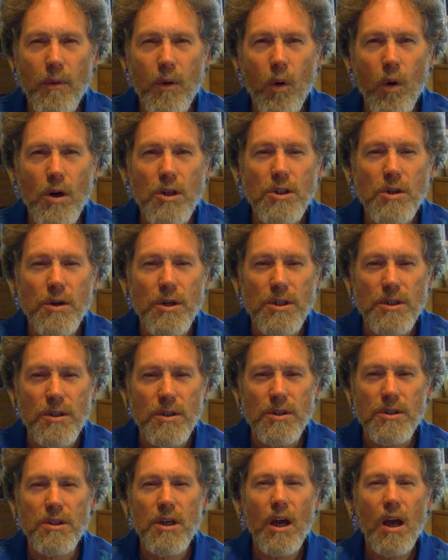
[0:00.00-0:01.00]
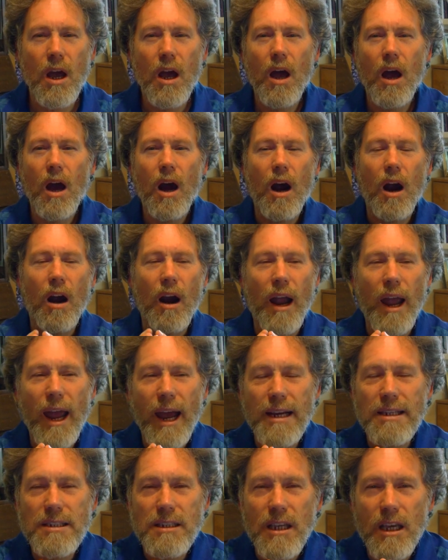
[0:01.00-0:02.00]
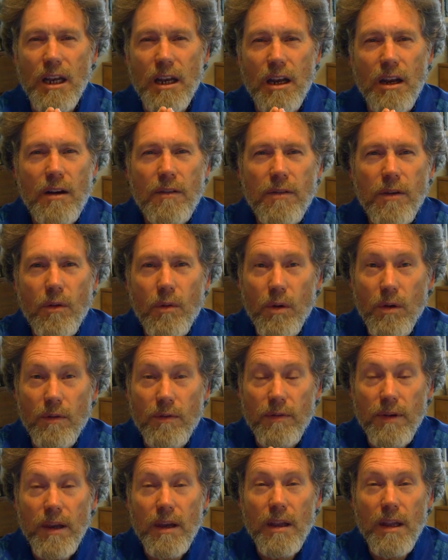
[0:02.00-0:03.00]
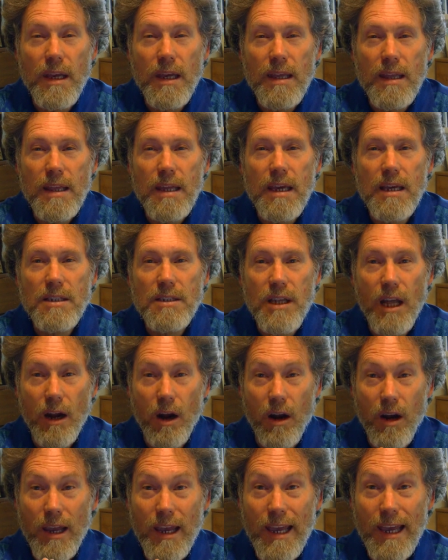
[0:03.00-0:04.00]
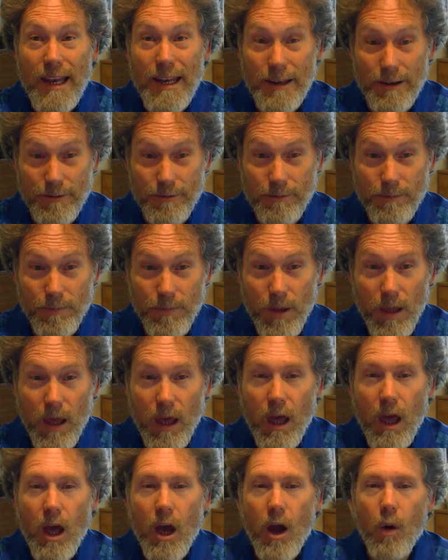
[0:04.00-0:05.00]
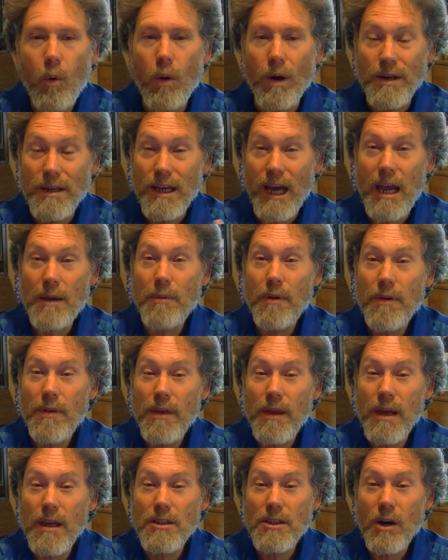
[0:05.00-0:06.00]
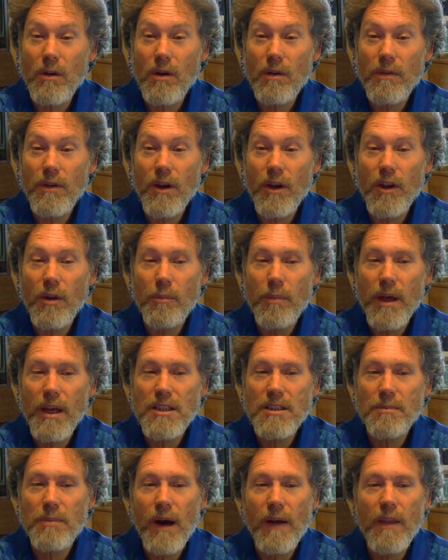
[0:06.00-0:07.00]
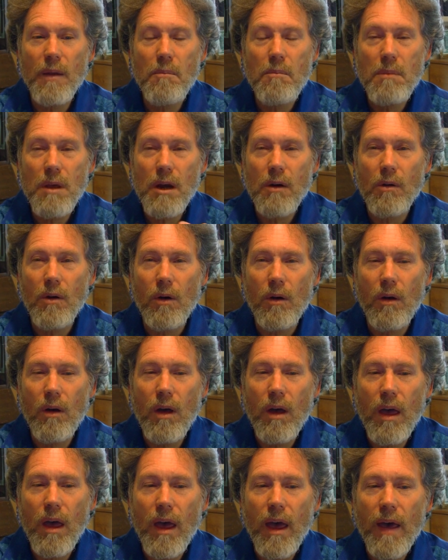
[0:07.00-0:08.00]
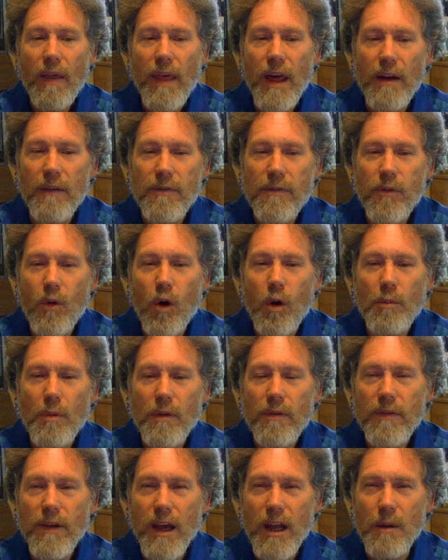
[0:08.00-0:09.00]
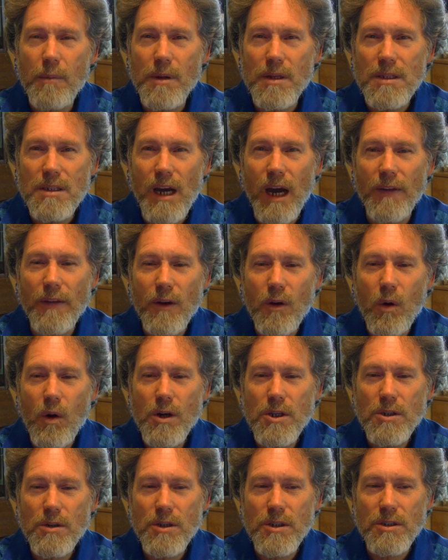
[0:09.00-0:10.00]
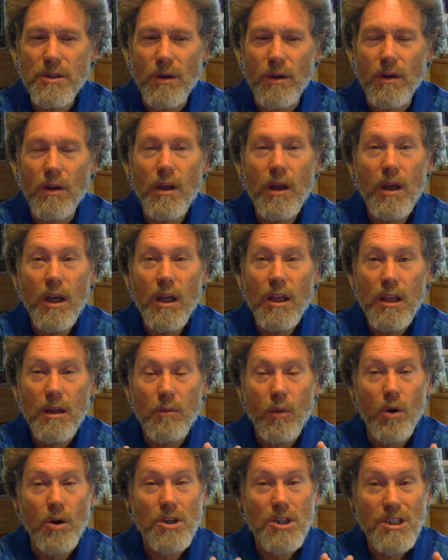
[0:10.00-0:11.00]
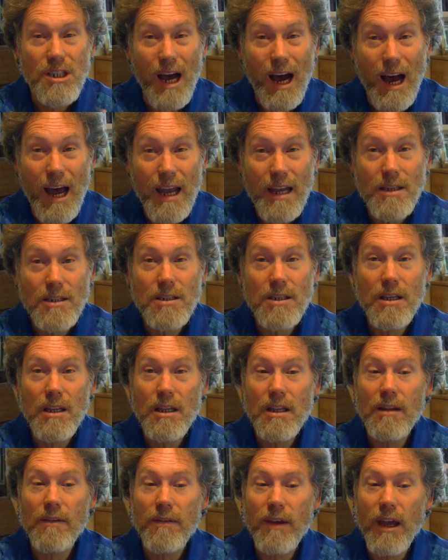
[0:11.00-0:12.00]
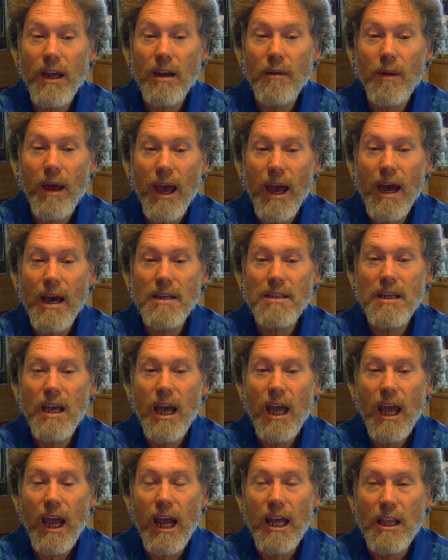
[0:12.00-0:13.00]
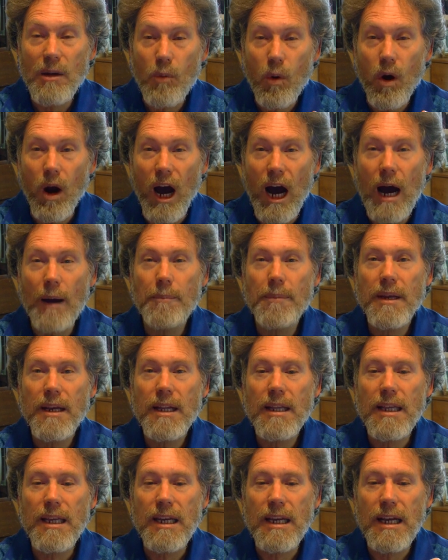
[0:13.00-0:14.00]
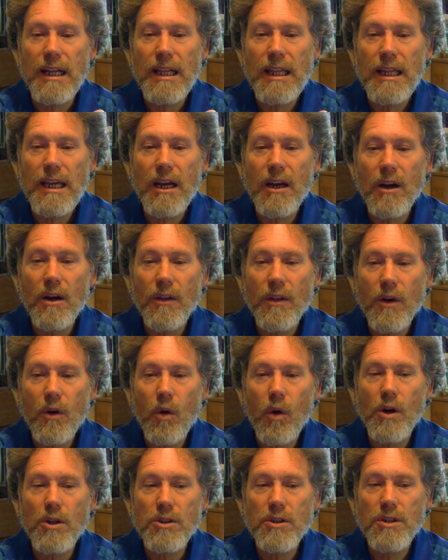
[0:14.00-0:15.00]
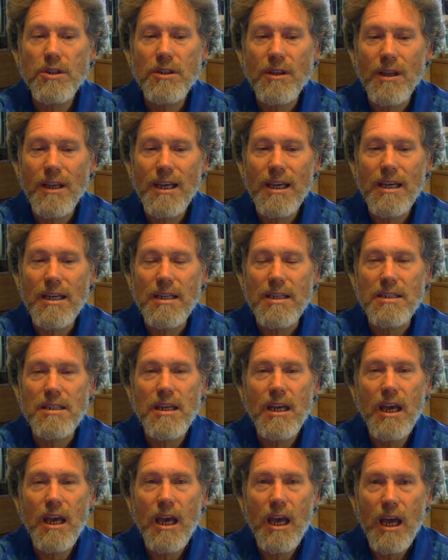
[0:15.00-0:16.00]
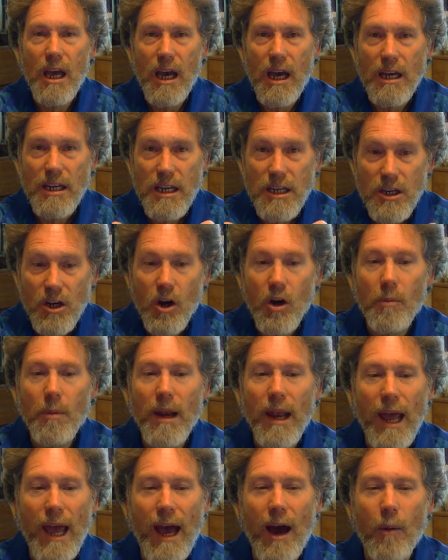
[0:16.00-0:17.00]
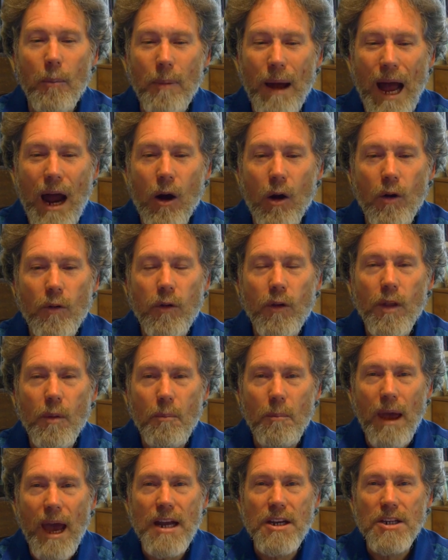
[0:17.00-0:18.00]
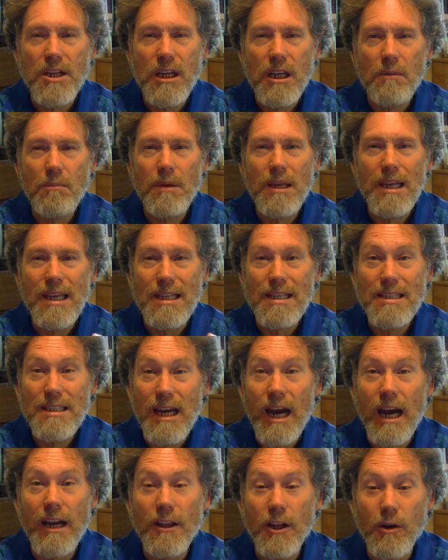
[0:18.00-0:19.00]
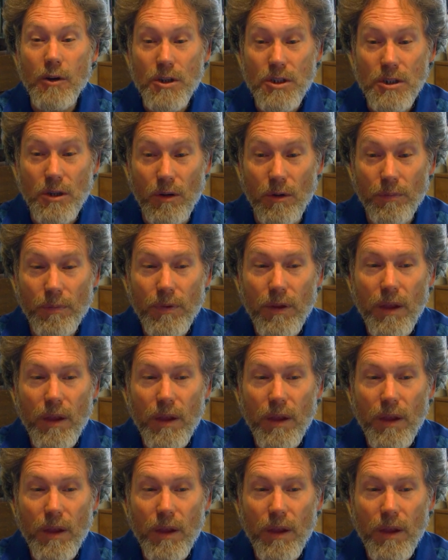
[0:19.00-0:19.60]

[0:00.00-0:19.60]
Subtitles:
quartz crystals are excellent for revealing things that are hidden. What type of things are revealed depends upon the mineral that formed the phantom inside the quartz crystal. The more sides the phantom has, and the more optically clear the quartz crystal is, determine how powerful the magic can be inside the crystal.